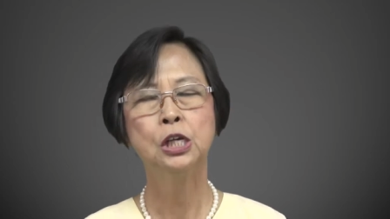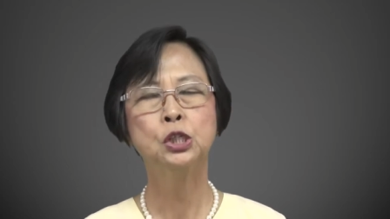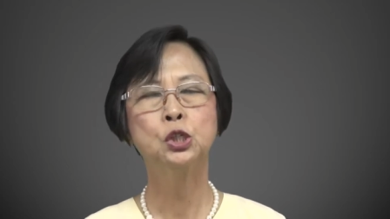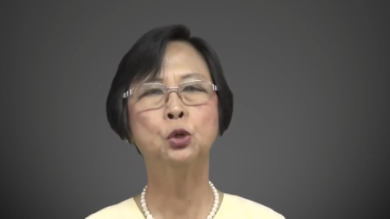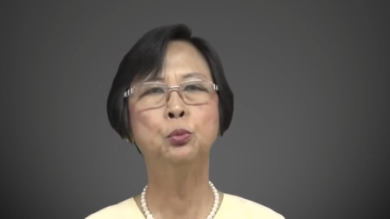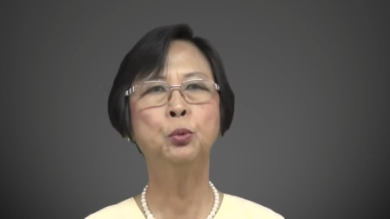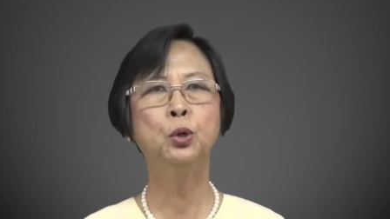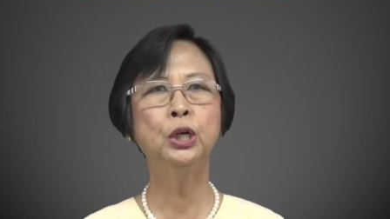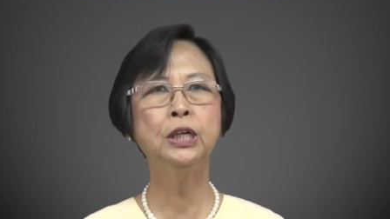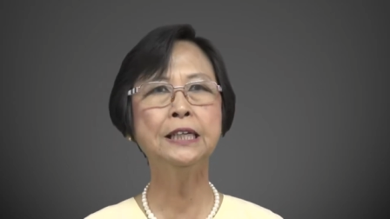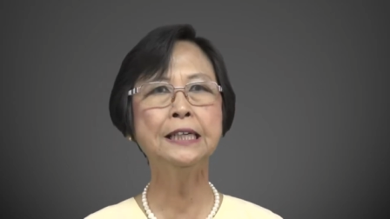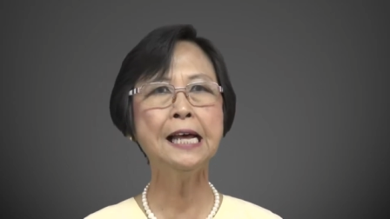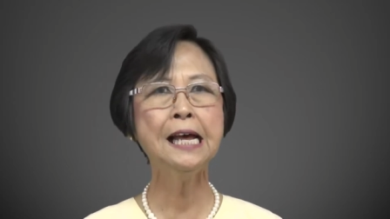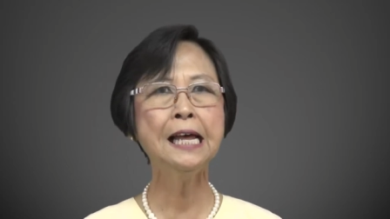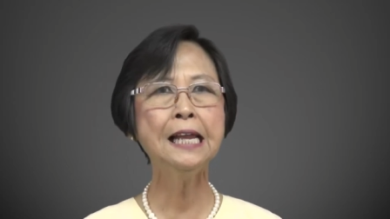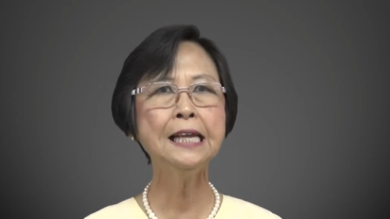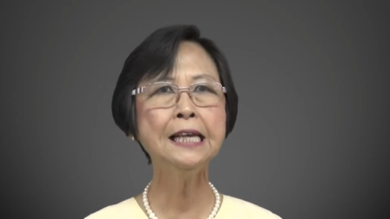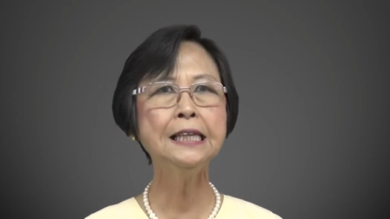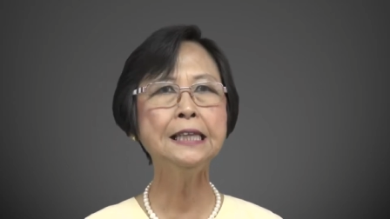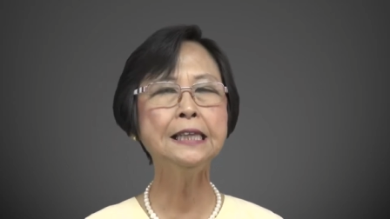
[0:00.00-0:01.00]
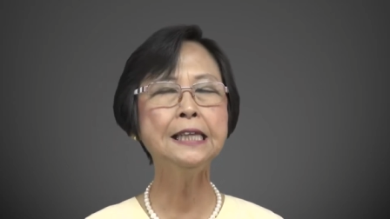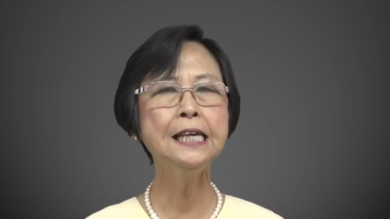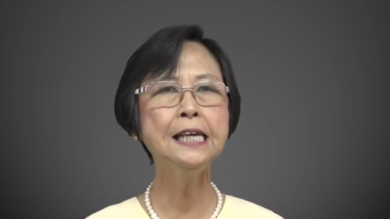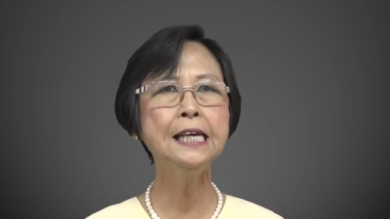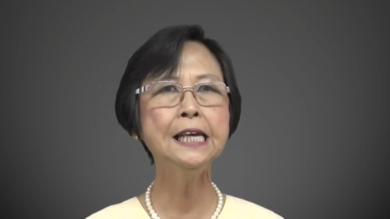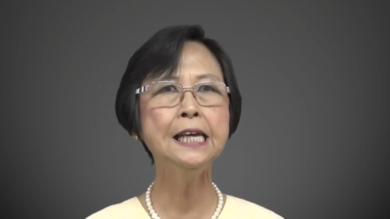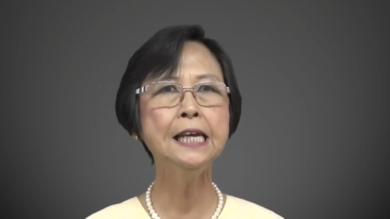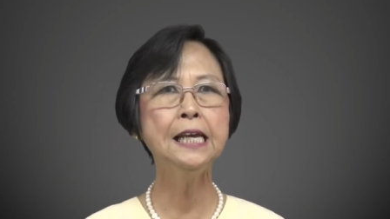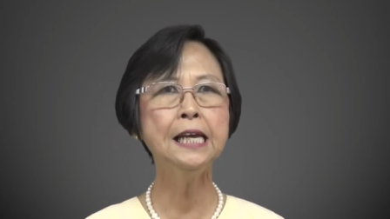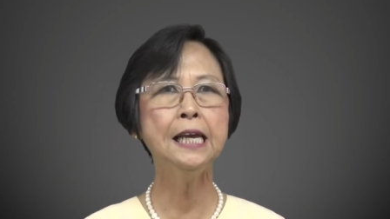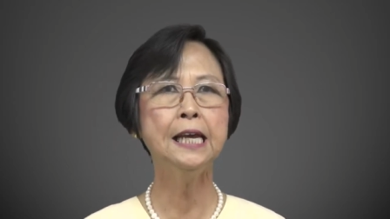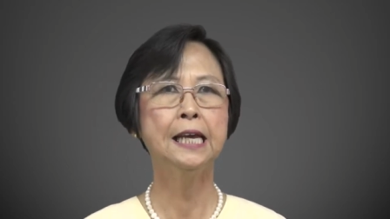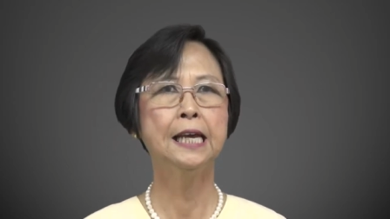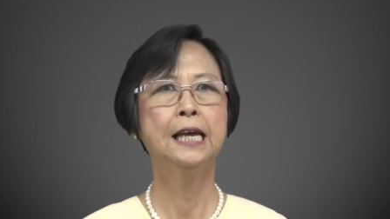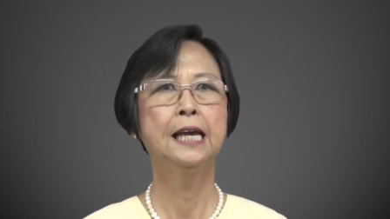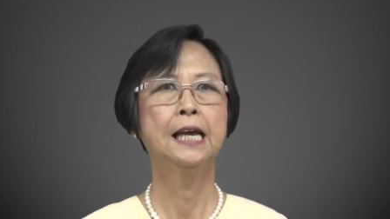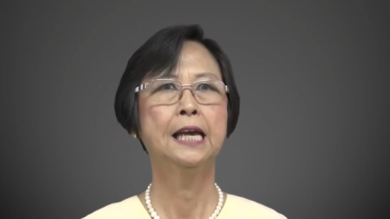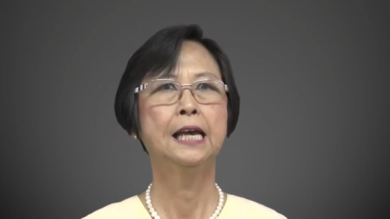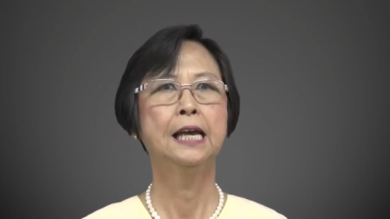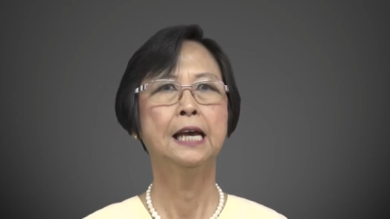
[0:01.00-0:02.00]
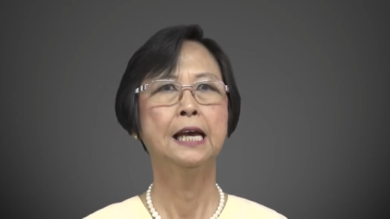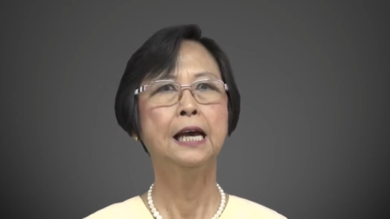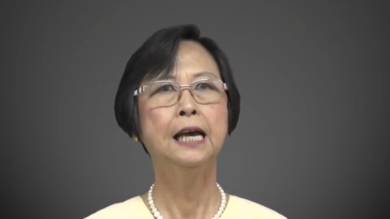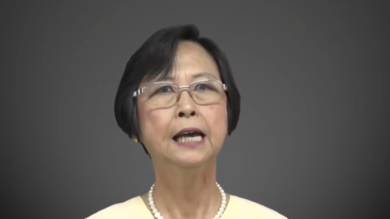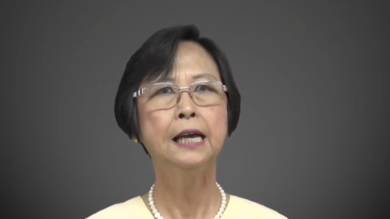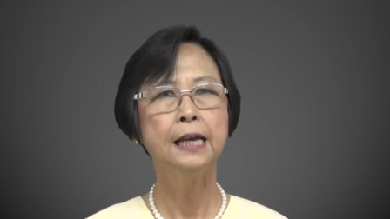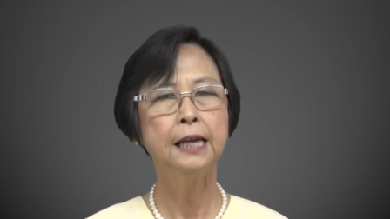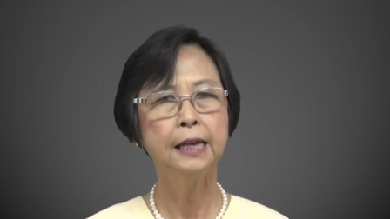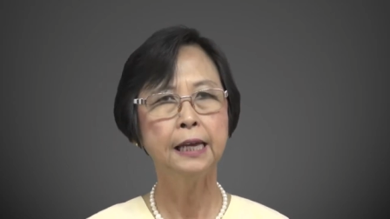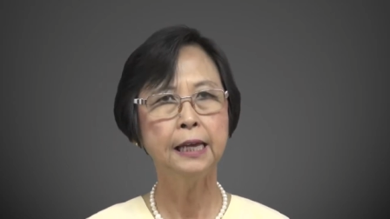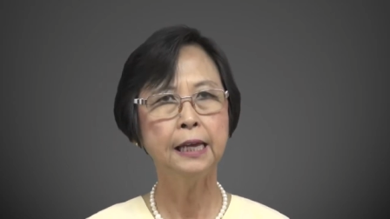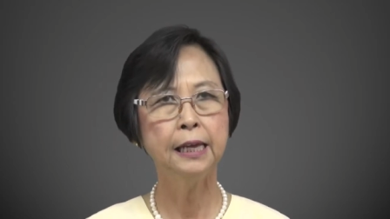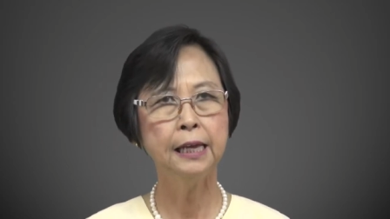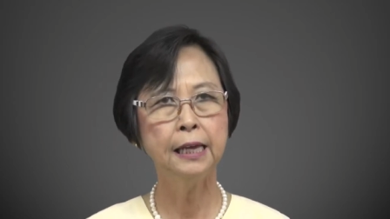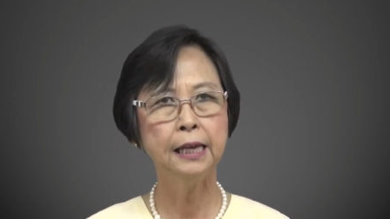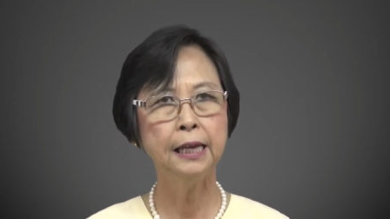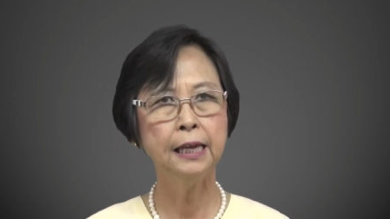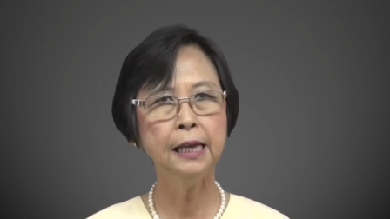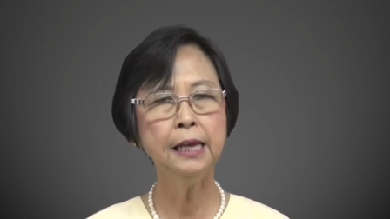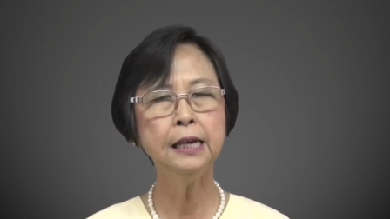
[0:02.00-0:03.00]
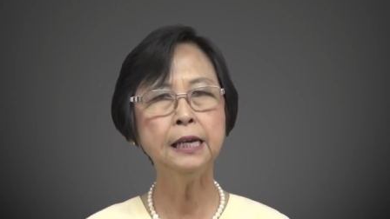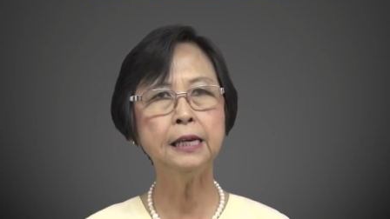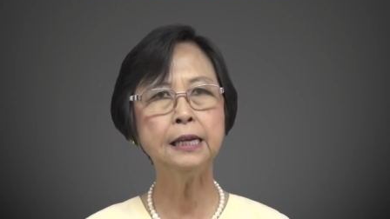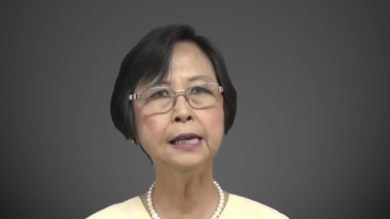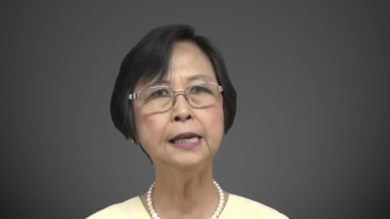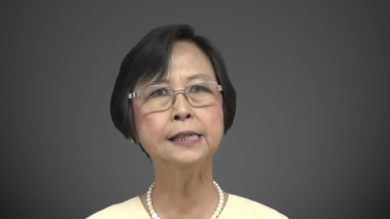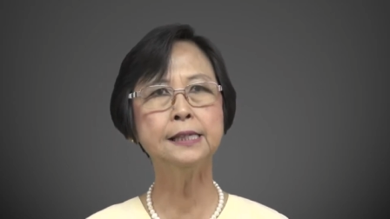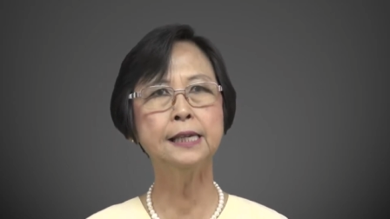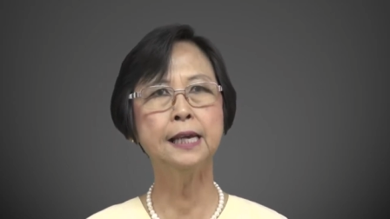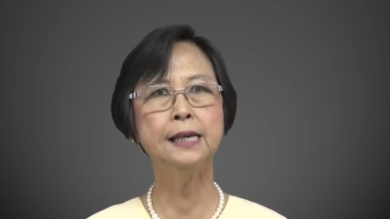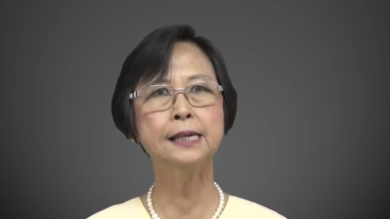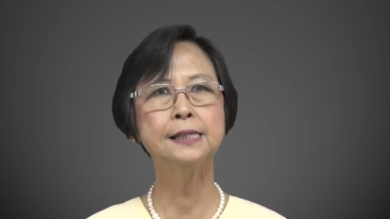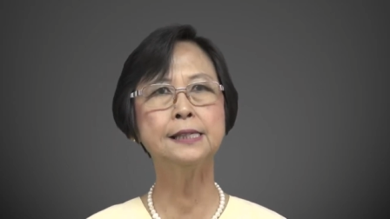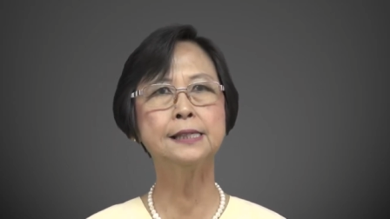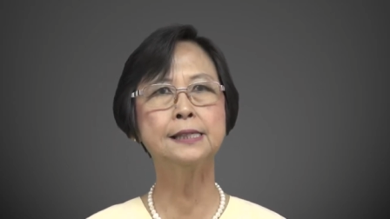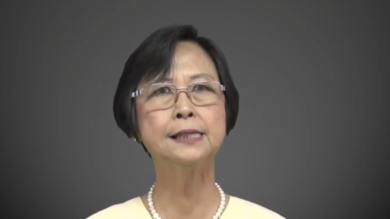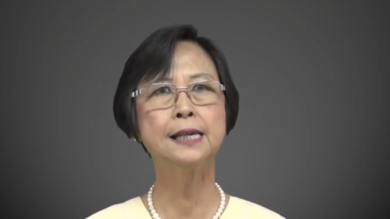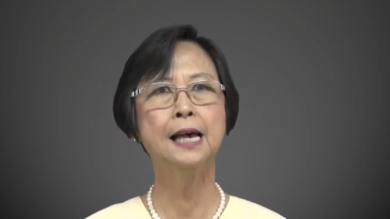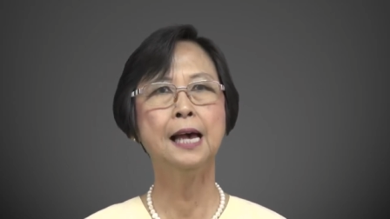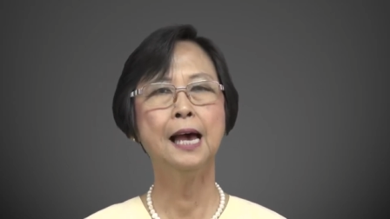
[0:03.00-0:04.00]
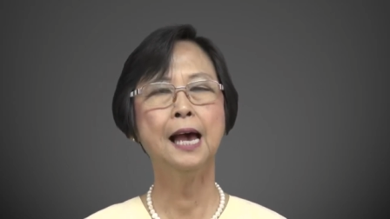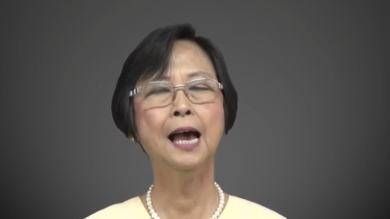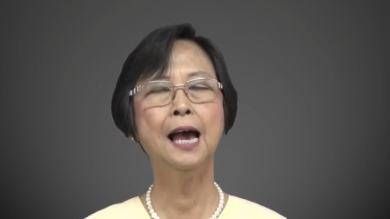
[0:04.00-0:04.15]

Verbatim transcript: So mortality increases